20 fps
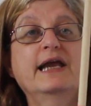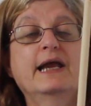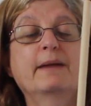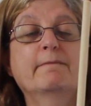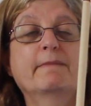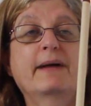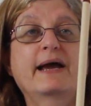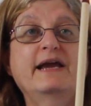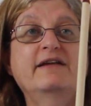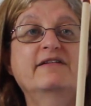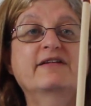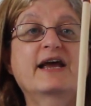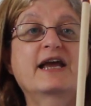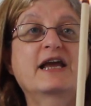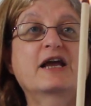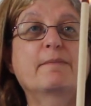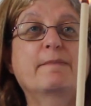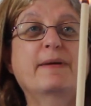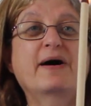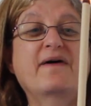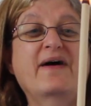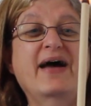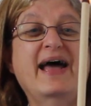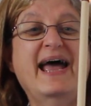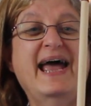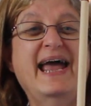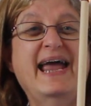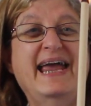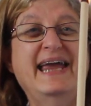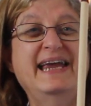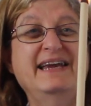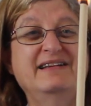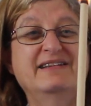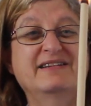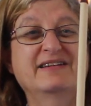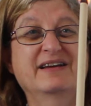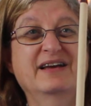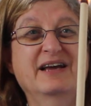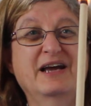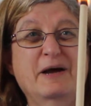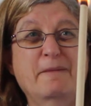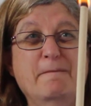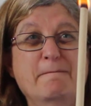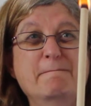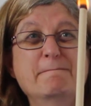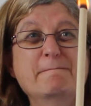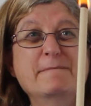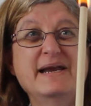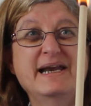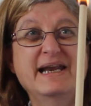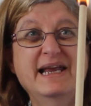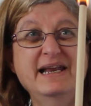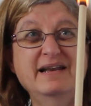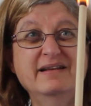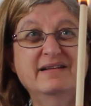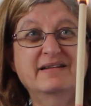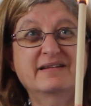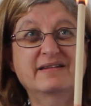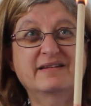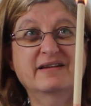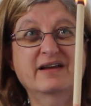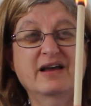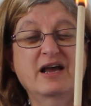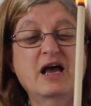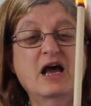it may take about 8 minutes.